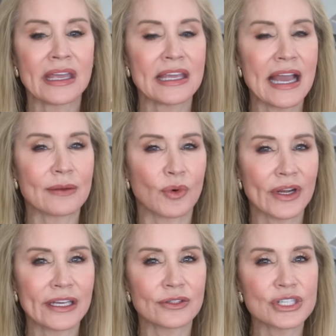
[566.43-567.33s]
he had more
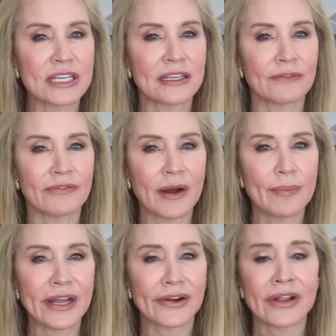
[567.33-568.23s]
energy, he
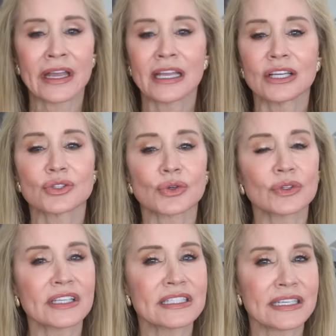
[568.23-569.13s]
felt better, he
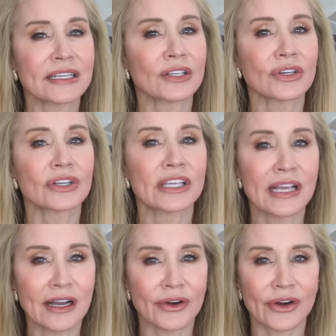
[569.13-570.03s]
truly did look
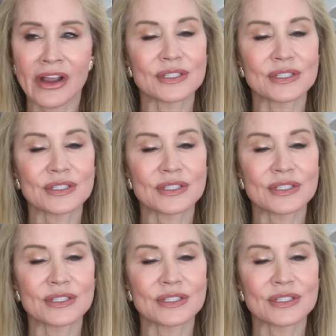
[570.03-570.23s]
younger.